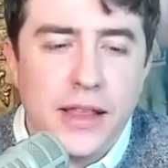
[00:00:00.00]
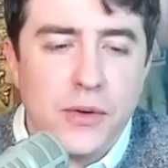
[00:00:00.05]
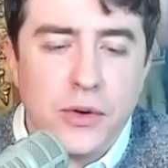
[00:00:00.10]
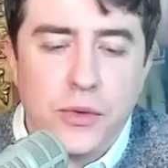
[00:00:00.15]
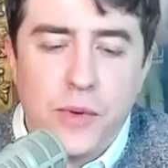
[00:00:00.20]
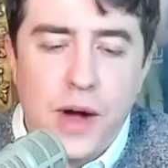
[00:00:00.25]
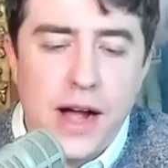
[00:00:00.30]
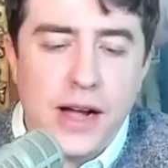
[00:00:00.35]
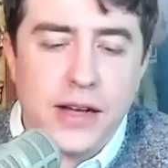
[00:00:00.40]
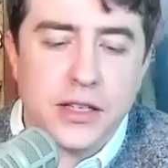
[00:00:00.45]
They
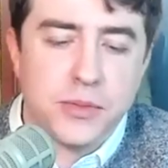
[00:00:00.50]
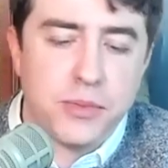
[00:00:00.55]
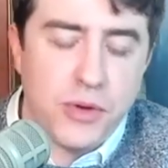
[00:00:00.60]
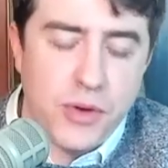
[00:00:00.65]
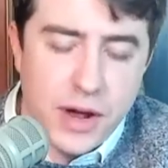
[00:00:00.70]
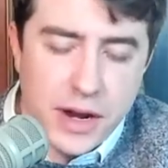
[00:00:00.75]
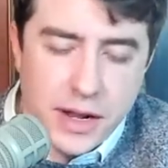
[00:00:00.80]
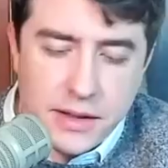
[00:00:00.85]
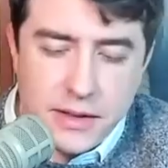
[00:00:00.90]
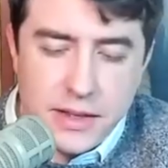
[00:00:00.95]
would wax
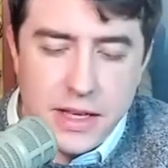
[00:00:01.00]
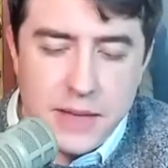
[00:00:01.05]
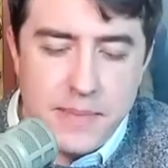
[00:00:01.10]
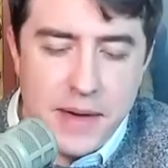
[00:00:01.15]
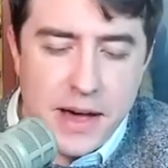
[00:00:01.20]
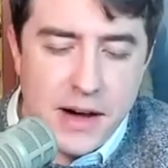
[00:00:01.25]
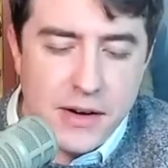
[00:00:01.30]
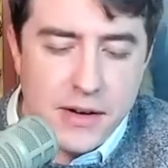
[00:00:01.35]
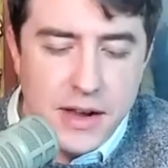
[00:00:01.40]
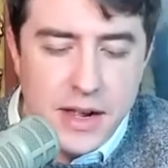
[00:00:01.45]
poetically
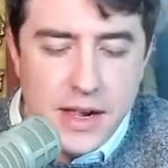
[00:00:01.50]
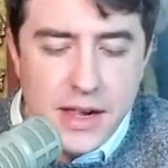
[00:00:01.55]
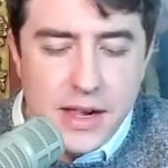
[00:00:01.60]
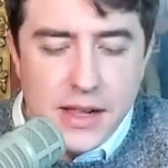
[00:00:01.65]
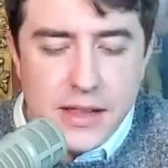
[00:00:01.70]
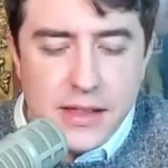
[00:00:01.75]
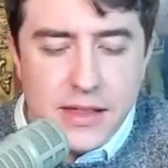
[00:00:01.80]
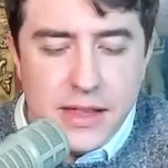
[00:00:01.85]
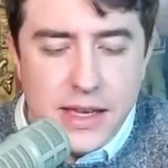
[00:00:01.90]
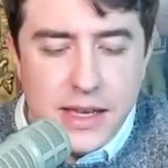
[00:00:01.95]
about
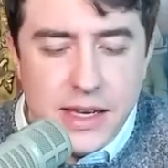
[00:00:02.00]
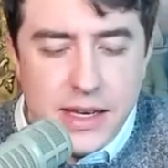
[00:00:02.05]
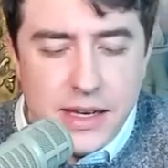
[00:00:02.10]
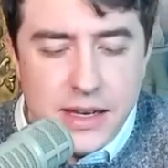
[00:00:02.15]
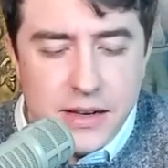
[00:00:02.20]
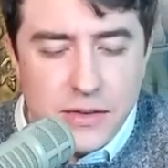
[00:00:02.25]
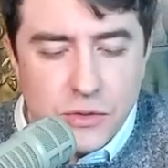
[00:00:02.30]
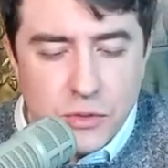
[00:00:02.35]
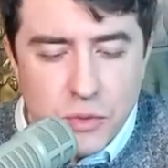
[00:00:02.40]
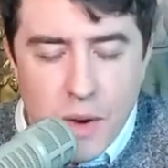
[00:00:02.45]

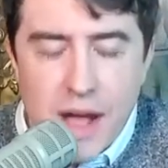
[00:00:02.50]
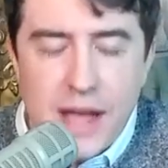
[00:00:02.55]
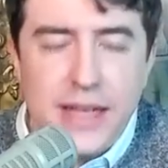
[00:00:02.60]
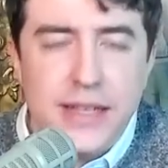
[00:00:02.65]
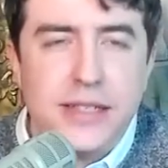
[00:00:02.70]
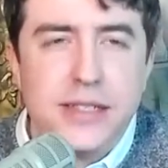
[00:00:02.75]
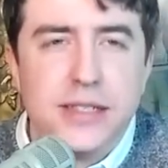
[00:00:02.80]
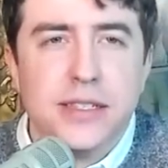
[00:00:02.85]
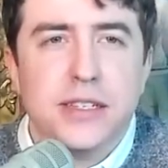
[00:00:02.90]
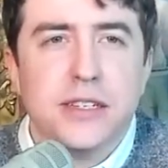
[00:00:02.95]
the
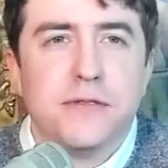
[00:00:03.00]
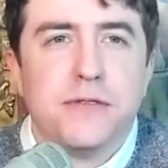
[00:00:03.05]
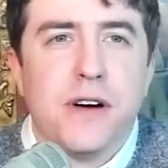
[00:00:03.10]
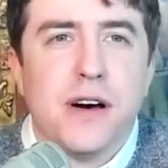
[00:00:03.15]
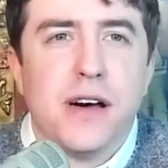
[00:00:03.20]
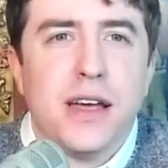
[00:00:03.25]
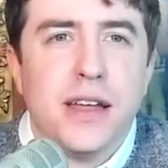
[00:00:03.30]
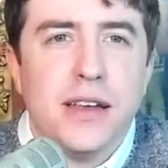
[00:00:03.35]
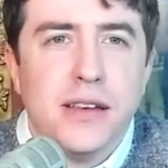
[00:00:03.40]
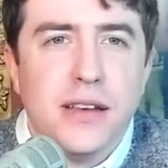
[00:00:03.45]
right, the
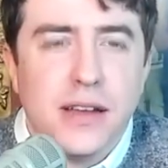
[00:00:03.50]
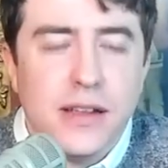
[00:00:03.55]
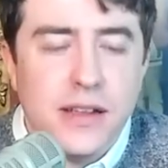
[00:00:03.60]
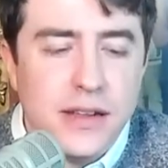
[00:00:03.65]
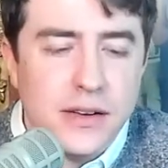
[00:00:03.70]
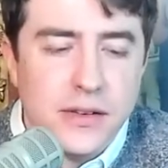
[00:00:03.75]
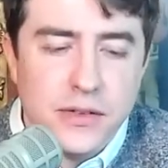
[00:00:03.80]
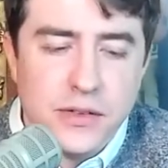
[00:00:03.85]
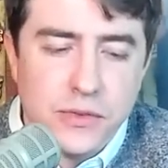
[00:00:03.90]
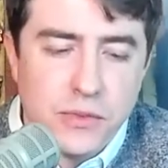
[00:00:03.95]
divine,
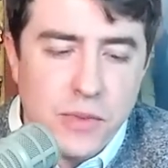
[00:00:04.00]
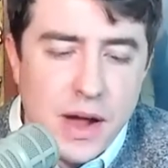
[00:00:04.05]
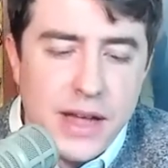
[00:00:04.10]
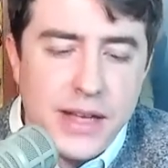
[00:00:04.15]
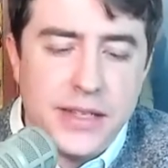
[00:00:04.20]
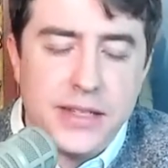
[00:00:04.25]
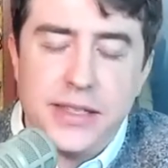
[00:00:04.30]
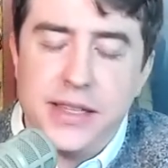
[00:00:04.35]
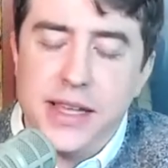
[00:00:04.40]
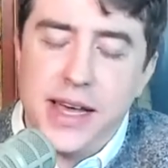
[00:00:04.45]
the
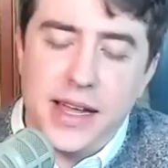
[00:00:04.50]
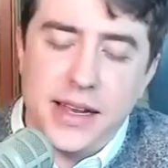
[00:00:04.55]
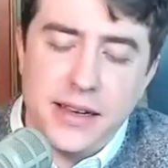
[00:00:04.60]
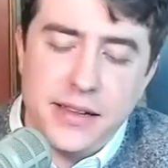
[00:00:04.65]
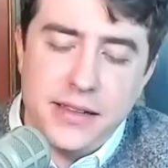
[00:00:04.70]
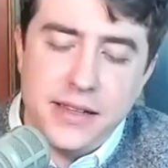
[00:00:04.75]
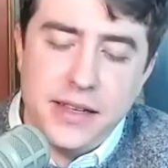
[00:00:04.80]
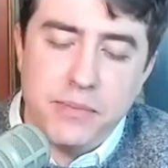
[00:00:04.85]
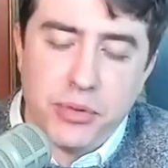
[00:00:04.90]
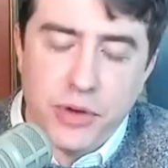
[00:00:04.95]
right that
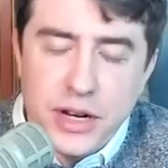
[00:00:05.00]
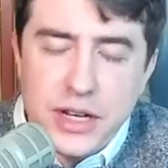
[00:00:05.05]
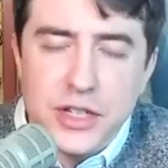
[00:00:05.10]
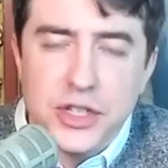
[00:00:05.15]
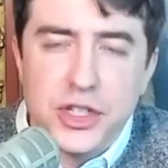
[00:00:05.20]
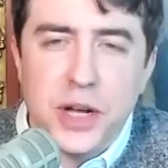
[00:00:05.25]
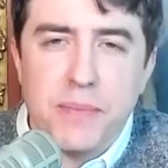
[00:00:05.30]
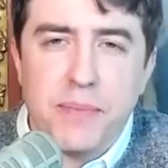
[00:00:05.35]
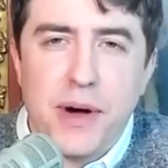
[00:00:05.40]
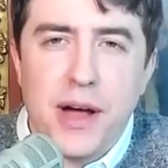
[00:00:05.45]
the
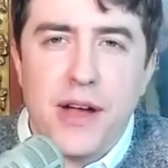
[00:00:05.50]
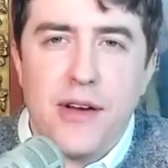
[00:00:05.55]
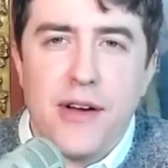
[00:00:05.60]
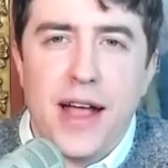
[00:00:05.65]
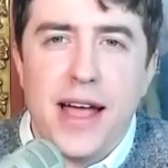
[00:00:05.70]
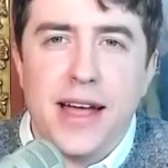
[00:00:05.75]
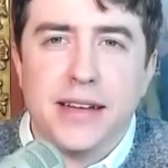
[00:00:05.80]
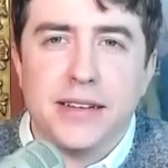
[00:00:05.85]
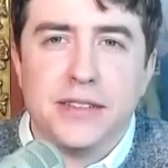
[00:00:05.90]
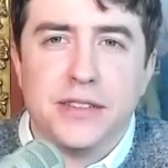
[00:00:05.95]
British Empire
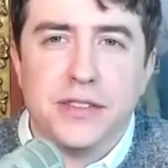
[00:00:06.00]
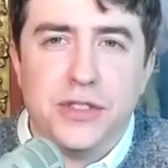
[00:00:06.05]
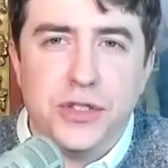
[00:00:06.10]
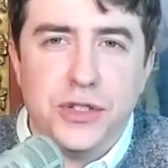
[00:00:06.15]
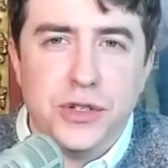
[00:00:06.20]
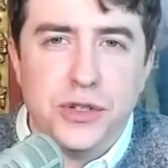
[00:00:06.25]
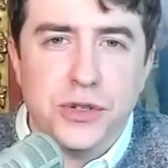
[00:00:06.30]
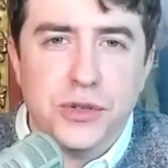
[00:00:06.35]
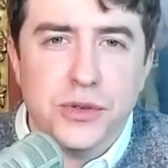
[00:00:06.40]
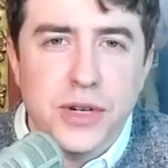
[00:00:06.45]
had
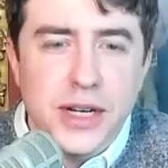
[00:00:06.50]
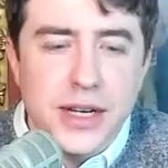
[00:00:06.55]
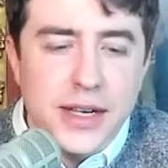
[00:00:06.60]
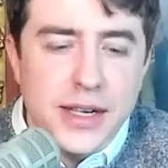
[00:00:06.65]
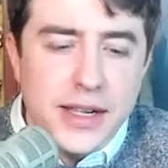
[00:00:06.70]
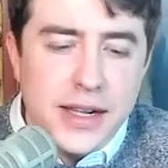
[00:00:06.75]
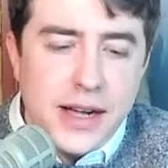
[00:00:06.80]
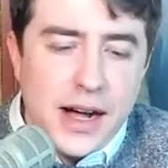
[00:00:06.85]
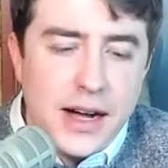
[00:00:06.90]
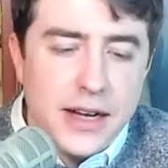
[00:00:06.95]
to
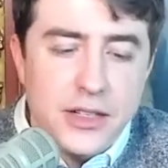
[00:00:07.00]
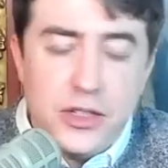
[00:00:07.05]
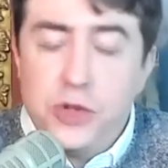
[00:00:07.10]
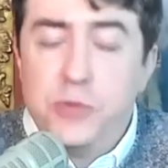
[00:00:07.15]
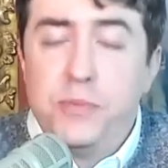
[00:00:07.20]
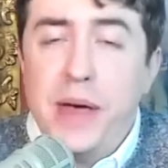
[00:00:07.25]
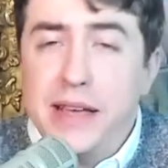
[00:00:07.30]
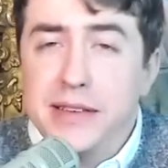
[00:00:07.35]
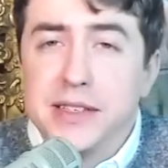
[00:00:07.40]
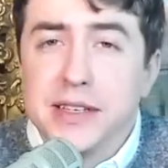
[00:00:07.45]

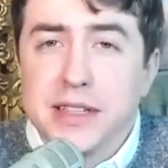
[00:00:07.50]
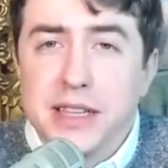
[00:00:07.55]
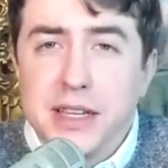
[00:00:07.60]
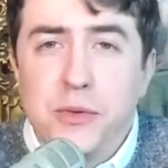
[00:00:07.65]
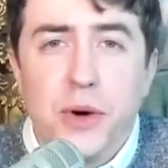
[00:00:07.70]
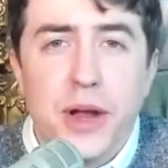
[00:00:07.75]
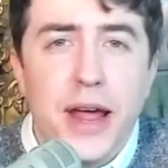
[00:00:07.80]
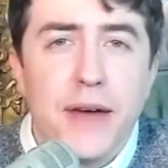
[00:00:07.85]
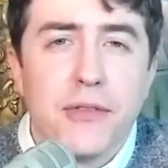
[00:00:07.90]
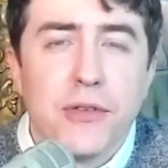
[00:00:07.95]
do basically
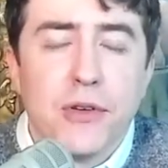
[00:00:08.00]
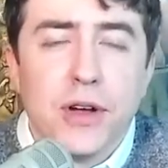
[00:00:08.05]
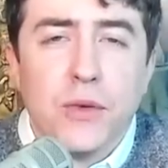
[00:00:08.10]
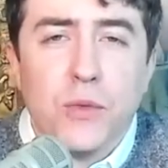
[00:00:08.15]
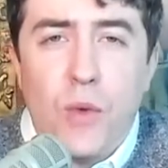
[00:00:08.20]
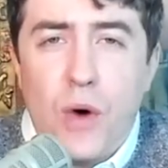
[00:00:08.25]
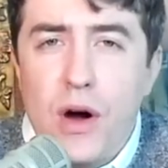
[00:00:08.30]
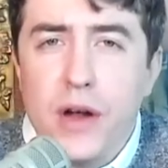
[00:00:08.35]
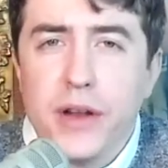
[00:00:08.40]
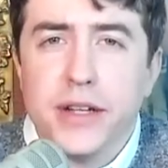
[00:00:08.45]
whatever
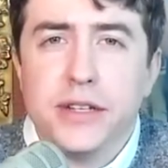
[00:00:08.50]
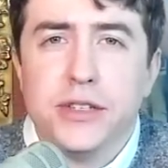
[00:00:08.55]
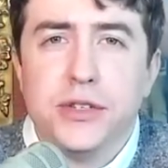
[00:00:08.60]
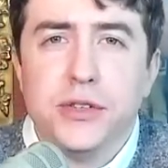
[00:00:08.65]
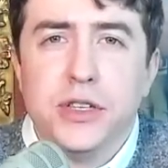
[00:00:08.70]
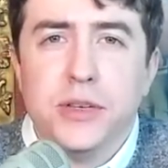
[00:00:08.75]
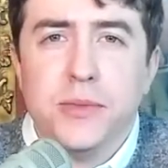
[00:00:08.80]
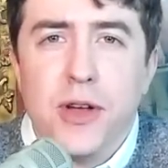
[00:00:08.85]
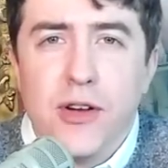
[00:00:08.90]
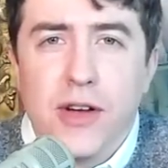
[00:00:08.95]
it wanted
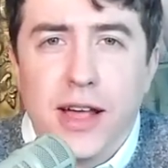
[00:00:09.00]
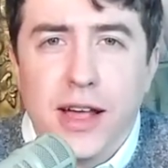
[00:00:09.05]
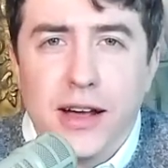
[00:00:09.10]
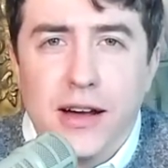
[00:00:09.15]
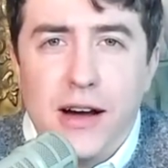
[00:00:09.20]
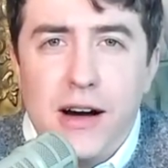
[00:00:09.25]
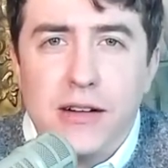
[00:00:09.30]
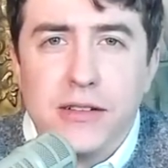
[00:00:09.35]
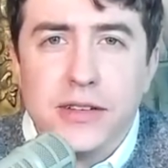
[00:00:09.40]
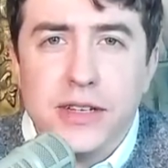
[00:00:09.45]
to the American
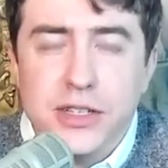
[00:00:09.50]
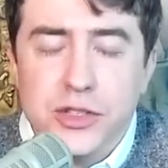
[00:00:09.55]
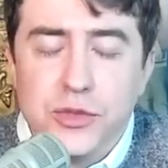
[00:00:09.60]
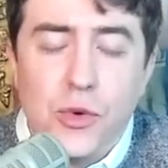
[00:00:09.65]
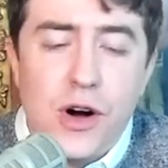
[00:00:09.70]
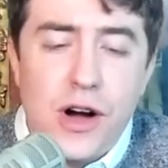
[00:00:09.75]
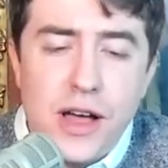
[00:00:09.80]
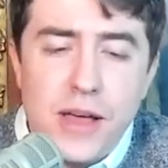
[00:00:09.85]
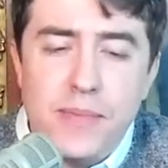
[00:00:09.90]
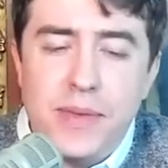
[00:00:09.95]
colonies.
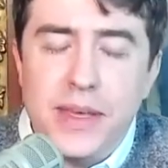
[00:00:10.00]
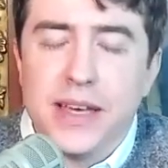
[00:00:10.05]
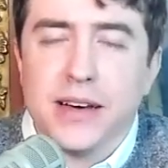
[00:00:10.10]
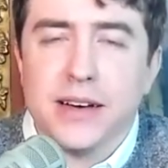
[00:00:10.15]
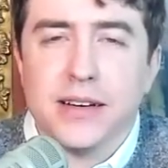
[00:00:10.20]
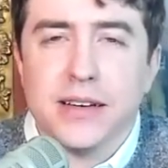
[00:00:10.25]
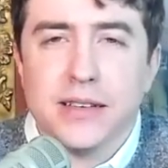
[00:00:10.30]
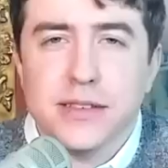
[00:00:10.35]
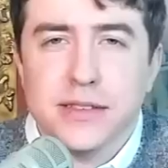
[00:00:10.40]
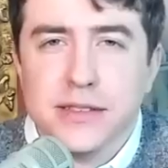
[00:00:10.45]
Why?
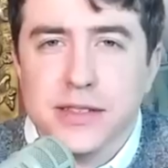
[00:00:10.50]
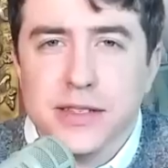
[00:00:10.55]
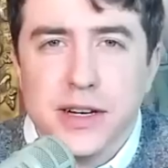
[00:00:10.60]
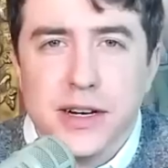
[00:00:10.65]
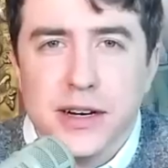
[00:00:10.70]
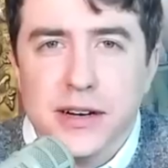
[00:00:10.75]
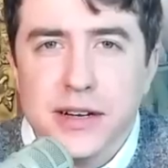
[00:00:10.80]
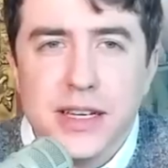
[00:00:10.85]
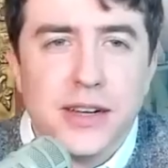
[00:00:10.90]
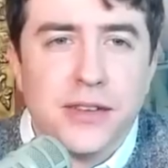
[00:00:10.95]
Because
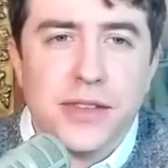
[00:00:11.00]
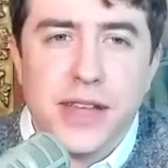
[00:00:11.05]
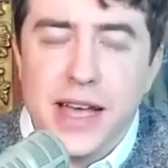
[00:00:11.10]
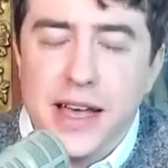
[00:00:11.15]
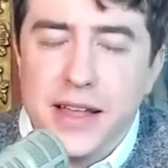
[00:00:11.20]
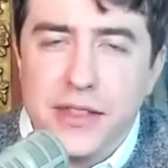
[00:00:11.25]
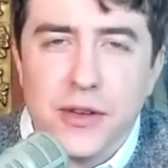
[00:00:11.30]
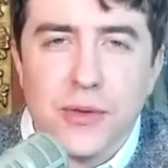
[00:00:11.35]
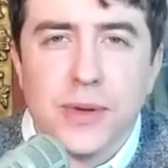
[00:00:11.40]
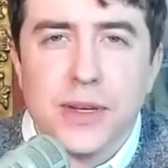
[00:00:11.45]
they
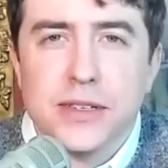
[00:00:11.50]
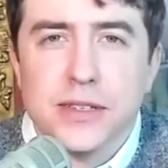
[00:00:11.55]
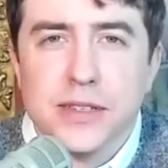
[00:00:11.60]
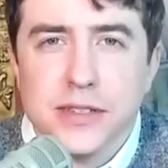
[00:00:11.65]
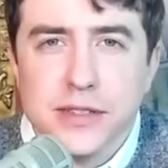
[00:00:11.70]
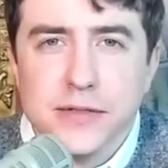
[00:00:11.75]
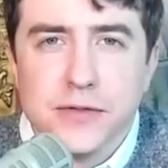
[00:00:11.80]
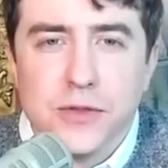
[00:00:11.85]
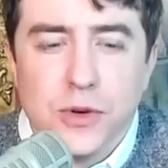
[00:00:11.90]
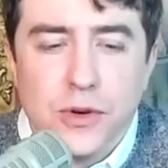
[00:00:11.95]
had their
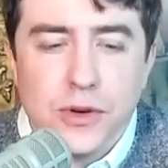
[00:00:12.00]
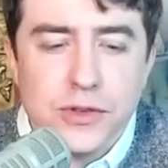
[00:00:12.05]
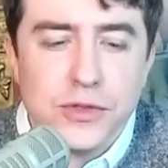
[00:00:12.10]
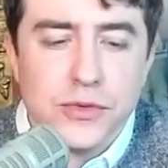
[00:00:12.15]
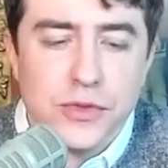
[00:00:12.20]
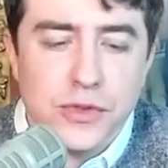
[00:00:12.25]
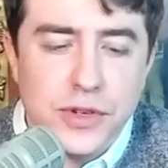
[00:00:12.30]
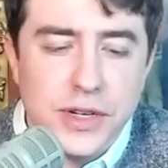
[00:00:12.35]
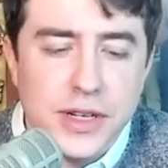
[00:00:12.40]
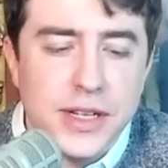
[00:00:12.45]
reasons, of
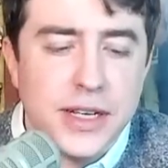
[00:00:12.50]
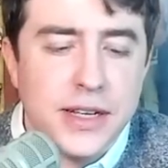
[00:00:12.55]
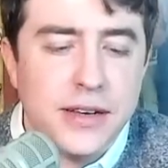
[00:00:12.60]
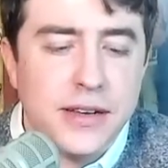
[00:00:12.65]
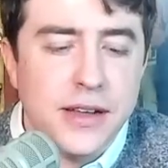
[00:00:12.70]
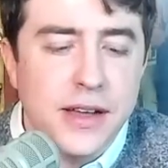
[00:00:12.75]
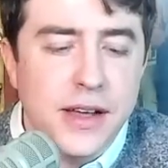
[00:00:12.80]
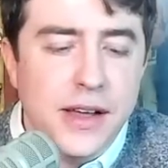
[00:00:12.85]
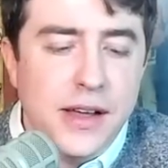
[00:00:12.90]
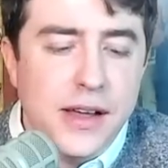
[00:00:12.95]
course, rooted
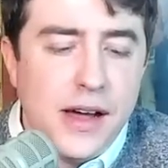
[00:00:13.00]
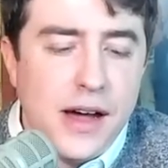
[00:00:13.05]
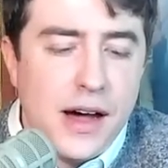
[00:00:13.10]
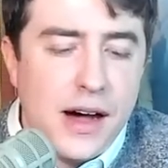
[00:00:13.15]
in